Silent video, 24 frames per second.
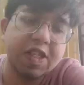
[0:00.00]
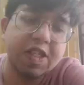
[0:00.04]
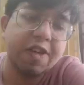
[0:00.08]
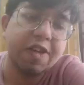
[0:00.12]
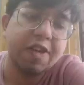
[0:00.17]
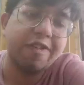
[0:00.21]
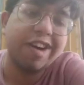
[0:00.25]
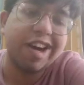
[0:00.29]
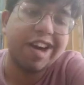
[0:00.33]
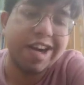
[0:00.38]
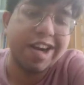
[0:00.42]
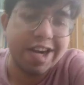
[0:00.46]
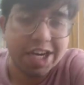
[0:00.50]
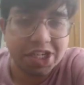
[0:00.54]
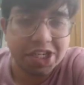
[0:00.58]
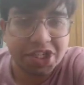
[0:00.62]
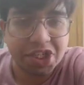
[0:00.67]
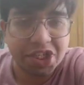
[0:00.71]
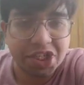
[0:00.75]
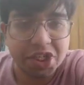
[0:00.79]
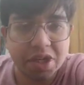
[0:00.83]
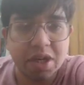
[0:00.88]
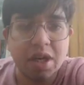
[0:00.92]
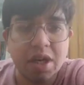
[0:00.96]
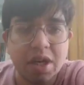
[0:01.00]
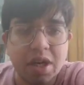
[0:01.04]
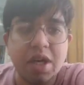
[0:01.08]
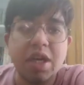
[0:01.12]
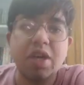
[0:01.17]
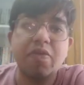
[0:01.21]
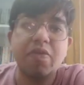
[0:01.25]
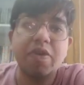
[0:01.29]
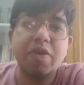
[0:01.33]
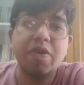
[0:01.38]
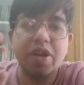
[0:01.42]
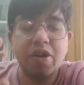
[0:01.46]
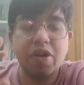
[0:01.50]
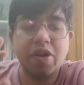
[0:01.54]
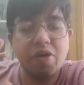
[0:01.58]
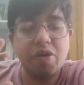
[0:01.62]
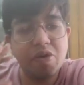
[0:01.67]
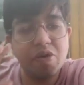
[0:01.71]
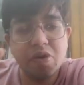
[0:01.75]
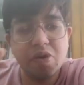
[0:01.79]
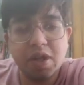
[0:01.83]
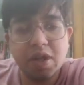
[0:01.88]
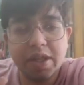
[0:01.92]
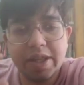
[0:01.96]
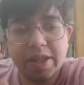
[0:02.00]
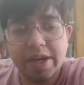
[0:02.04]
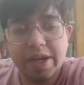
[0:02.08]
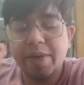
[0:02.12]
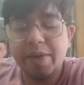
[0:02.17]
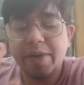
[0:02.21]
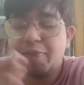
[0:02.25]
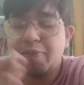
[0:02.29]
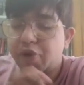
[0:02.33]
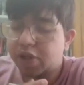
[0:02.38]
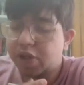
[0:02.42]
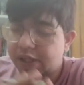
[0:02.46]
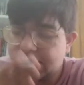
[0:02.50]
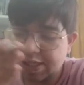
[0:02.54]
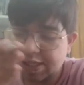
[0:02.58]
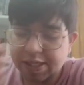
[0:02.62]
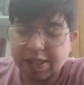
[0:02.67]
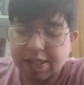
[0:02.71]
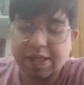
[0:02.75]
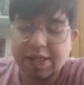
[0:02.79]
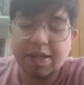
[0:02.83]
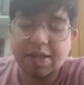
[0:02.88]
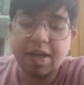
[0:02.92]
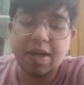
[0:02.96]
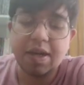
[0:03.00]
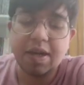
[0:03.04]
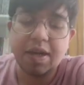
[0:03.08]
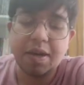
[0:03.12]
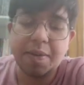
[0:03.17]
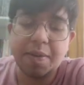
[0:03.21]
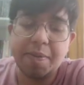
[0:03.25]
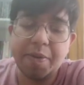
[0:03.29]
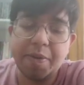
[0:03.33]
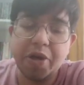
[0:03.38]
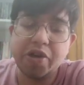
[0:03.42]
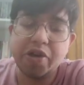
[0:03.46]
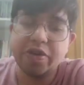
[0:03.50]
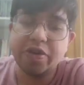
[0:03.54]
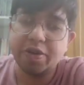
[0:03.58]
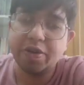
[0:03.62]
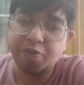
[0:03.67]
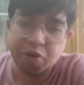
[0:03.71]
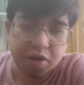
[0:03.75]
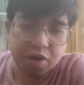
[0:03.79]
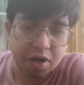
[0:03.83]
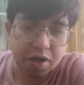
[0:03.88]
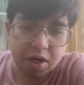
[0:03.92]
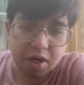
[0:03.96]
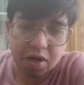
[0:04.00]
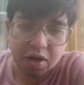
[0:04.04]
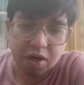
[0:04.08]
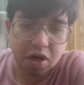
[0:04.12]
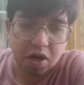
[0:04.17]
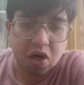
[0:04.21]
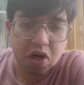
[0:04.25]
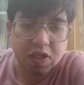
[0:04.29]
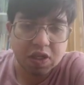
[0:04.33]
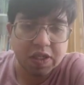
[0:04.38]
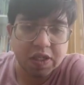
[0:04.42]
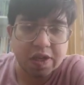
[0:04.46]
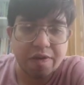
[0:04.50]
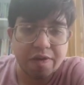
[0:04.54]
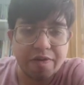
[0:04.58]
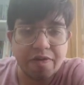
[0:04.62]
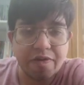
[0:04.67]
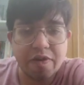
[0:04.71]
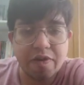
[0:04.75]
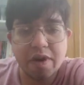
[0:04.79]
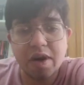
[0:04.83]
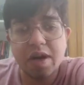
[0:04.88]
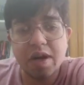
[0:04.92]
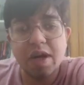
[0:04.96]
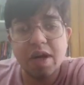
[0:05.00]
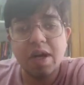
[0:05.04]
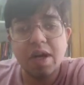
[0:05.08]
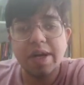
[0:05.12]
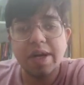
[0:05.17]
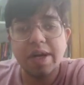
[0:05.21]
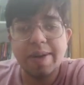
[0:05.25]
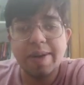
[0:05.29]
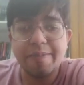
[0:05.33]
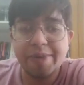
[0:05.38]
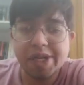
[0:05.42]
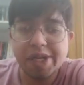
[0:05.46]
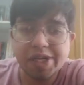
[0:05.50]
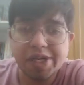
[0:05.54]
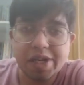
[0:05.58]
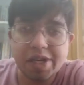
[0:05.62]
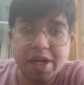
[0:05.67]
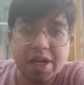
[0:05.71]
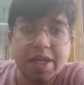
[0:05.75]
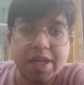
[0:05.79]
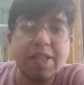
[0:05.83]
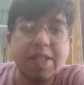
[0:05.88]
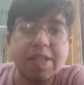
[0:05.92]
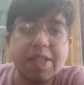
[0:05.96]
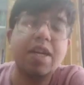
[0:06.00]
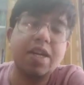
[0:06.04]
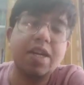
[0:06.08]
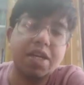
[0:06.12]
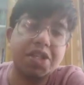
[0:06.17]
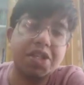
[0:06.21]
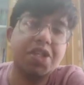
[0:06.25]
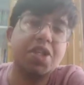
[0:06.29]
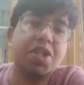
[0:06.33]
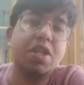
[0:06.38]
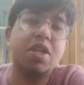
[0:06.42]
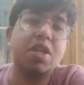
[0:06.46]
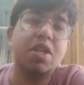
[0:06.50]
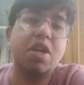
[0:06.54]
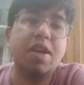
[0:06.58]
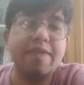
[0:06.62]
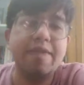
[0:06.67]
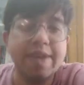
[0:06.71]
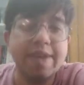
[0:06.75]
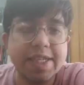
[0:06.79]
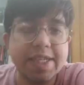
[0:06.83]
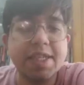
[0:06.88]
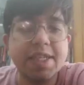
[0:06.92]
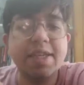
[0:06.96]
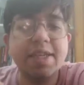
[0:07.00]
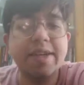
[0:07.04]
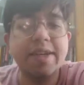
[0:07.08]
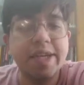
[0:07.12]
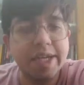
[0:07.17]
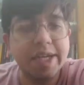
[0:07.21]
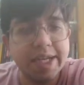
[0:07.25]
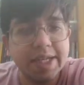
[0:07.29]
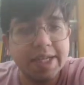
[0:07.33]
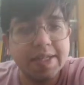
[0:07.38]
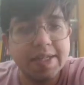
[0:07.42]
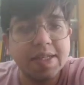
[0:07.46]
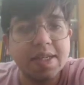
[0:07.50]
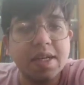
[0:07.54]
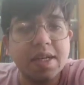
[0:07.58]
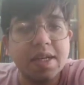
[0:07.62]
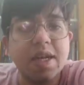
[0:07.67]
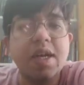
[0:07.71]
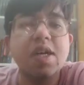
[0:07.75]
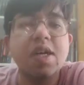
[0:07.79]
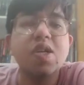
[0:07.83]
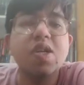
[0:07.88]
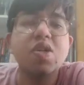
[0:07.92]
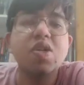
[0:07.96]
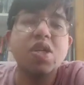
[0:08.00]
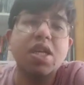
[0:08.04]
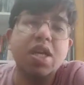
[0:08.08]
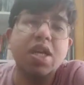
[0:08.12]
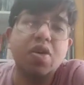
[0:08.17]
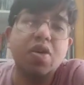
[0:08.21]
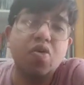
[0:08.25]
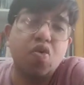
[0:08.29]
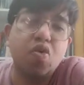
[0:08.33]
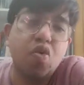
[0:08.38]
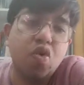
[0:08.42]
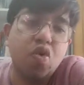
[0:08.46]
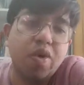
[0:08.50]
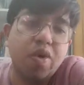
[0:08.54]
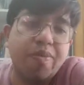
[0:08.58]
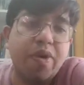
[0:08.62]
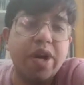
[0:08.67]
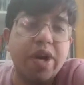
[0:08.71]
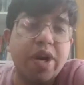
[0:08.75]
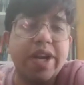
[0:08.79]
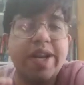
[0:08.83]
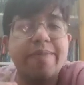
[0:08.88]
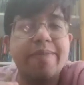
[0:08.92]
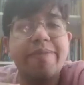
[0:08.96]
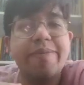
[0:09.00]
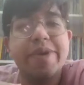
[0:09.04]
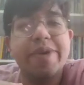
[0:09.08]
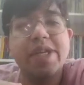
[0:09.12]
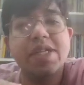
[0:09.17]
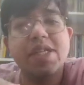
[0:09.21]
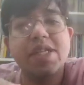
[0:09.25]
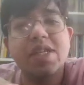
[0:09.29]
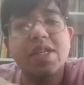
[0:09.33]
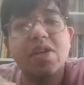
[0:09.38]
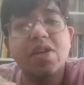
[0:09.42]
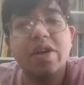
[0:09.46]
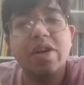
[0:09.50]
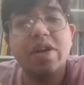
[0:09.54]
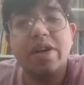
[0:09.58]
of conduction. you know the three processes. It is the loss of temperature occurs: conduction, convection, radiation. So here, core body temperature or